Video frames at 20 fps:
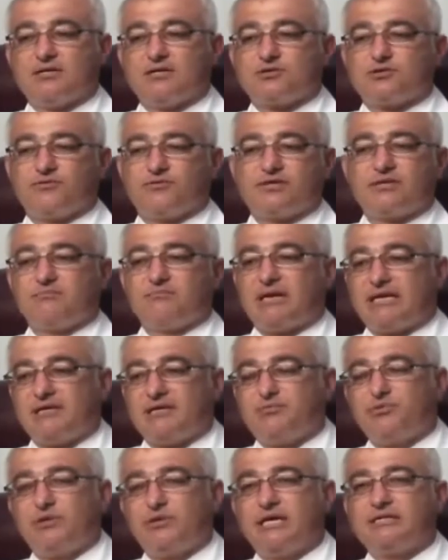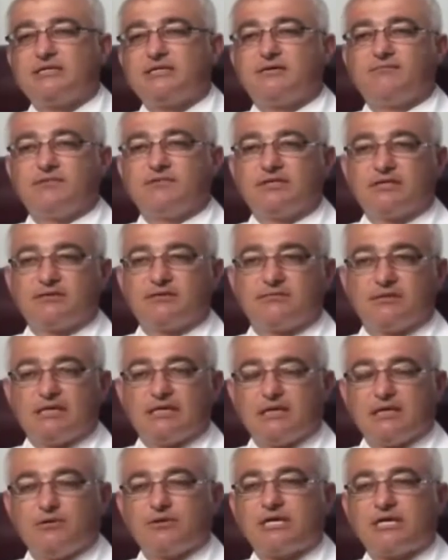So we can manipulate them. We can
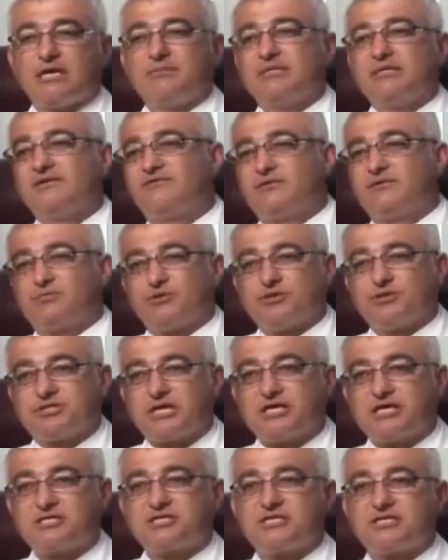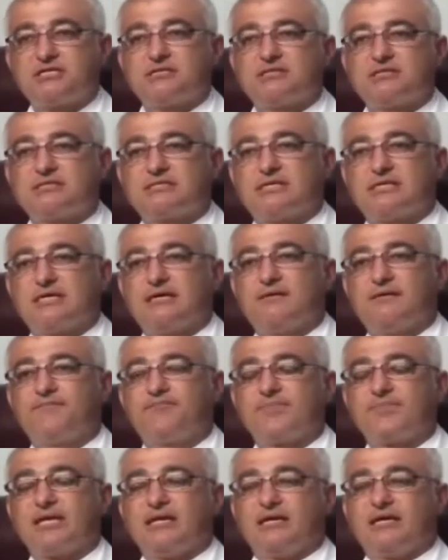look at them in different projections,
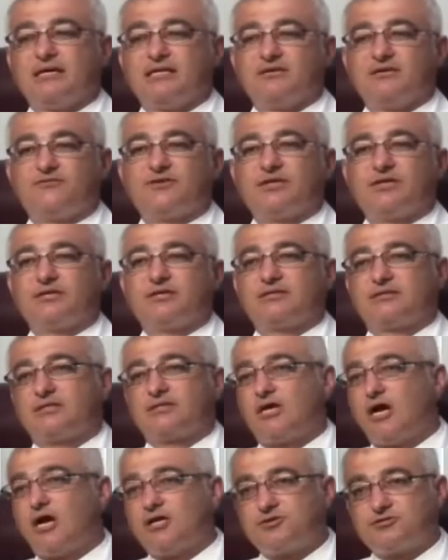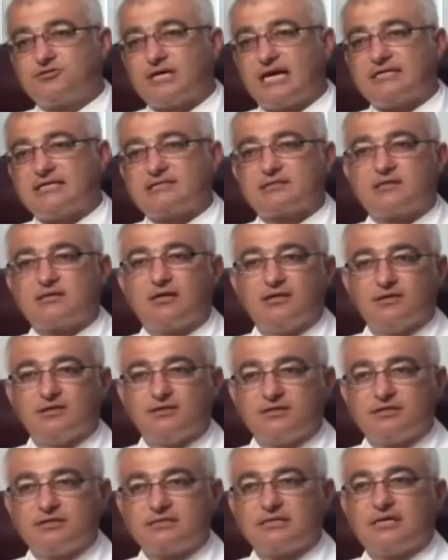different contrasts,
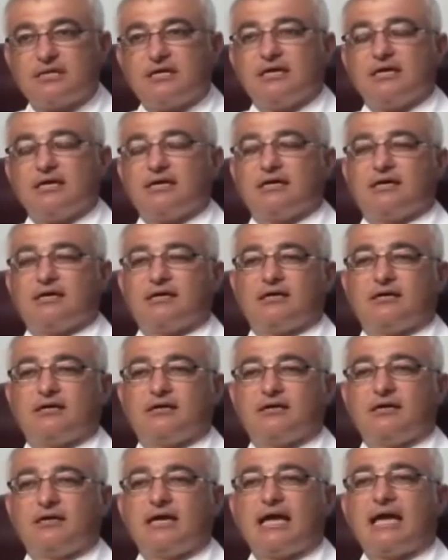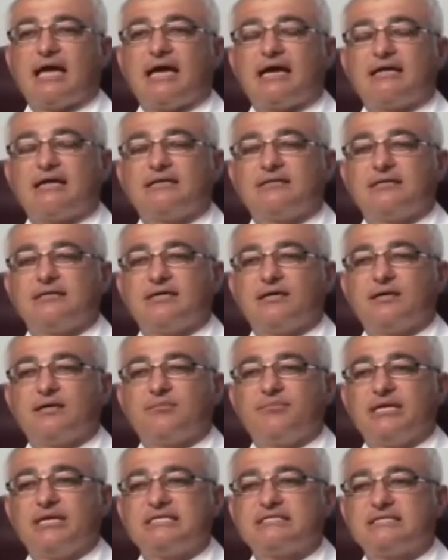colors, and
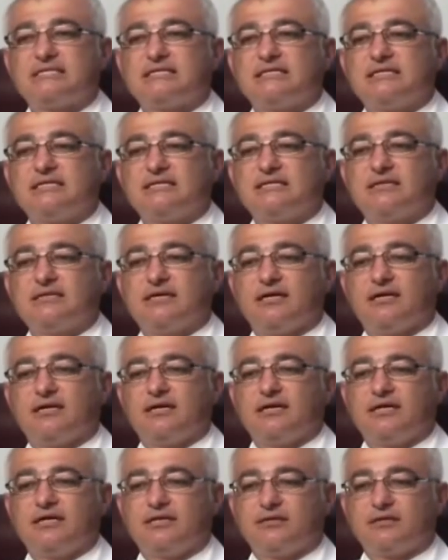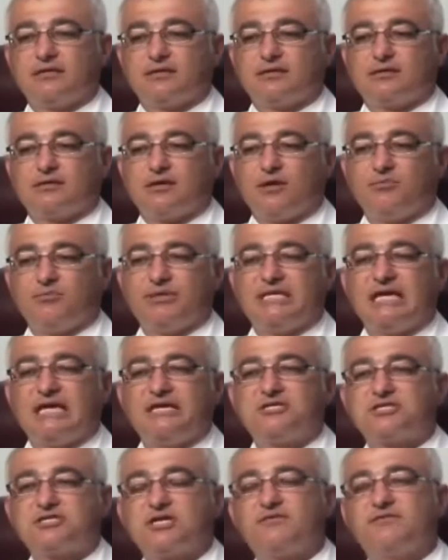basically in
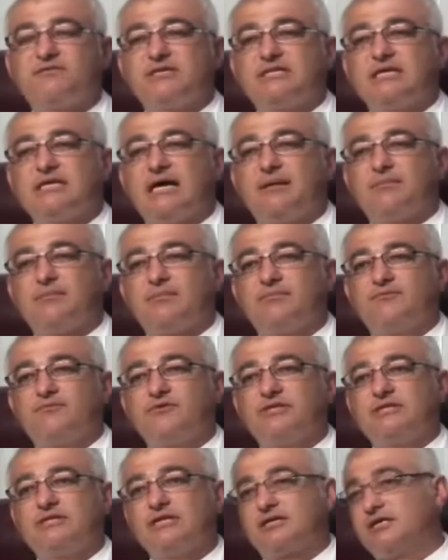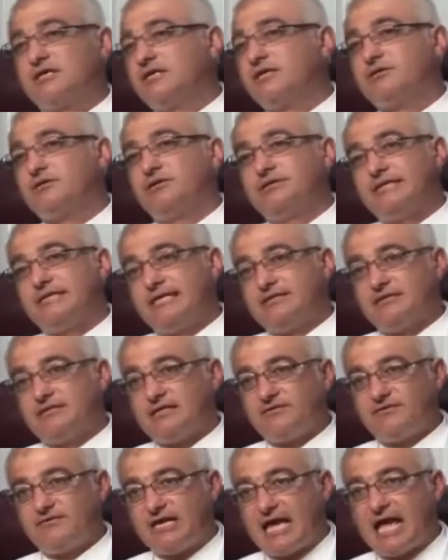combination with the clinical data
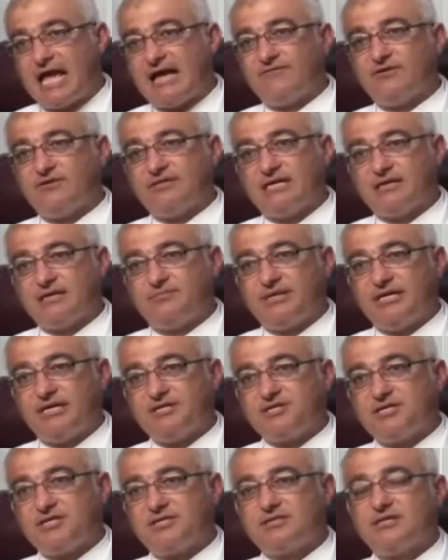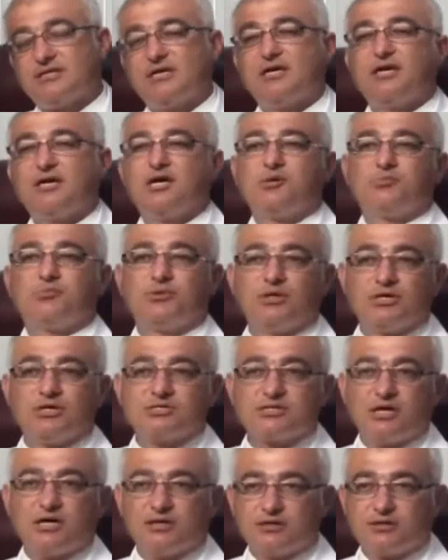that we have on that patient,
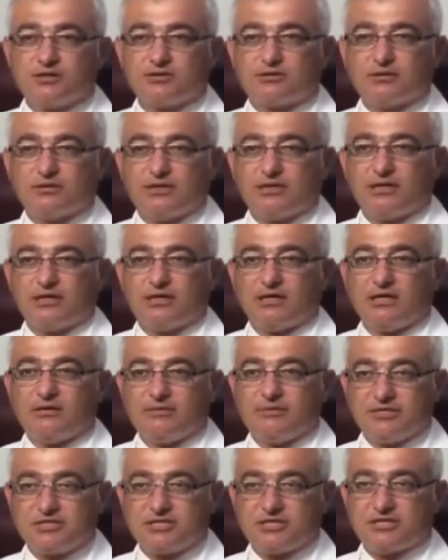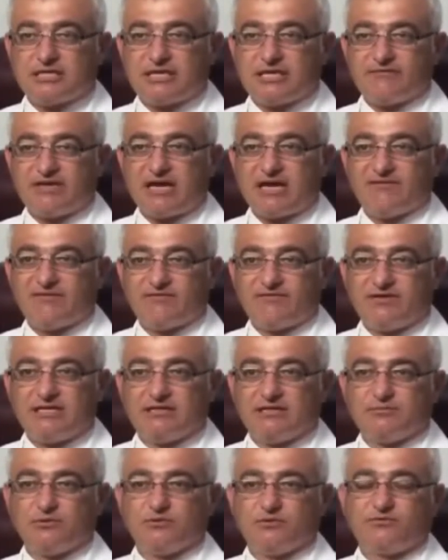plus other imaging that we have
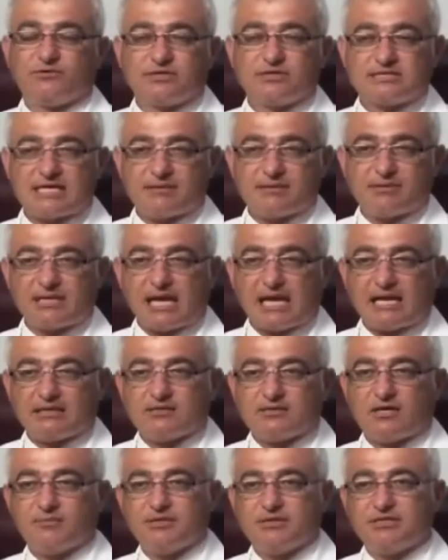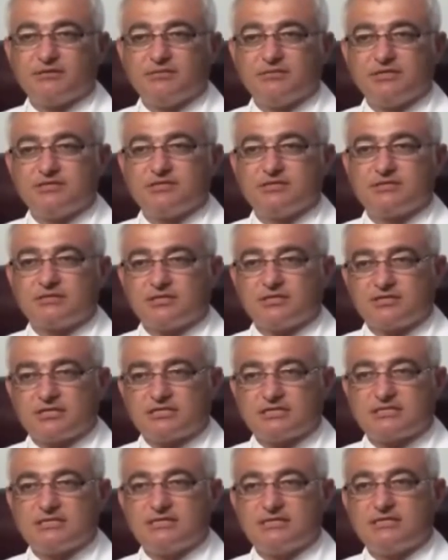available, for example, anatomic imaging such
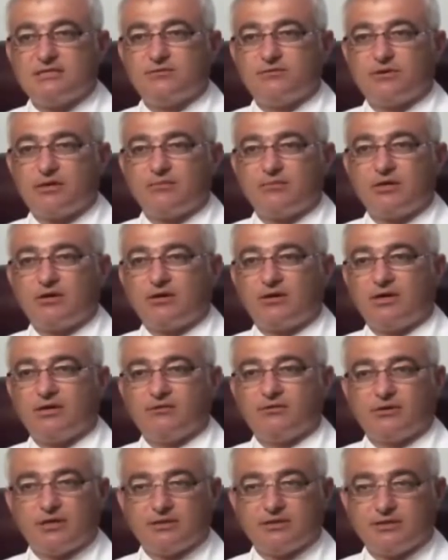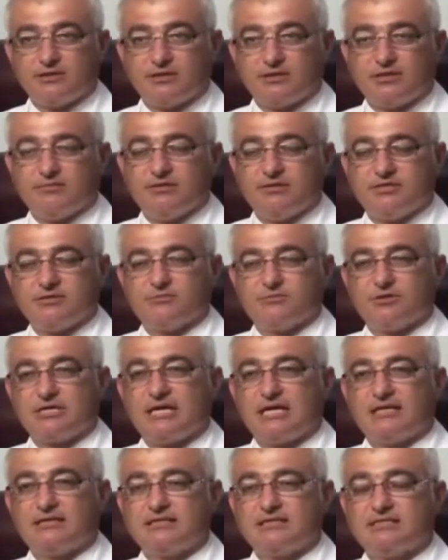as CT or MRI or other imaging
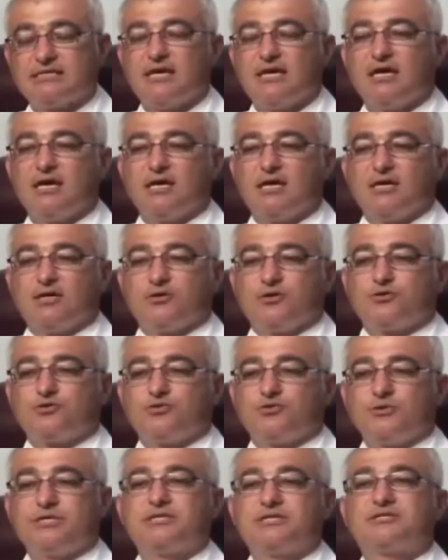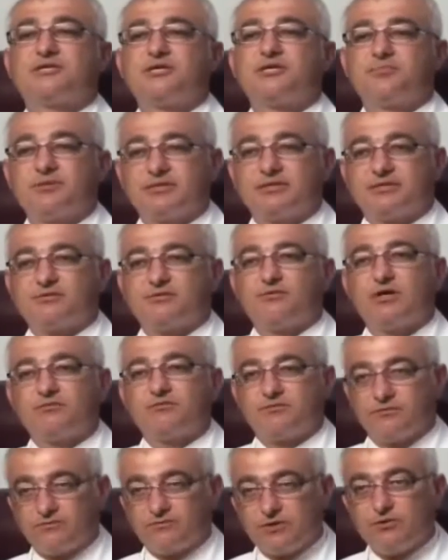modalities, to interpret
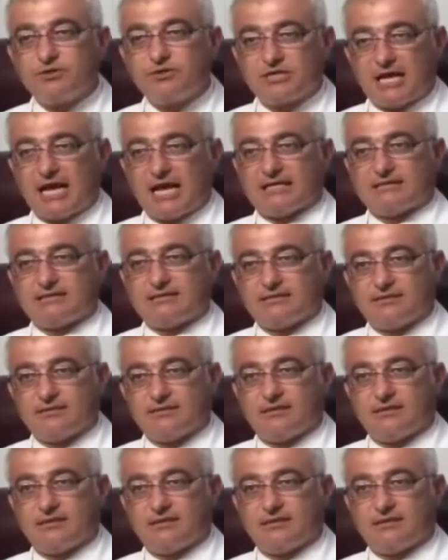what we're looking at.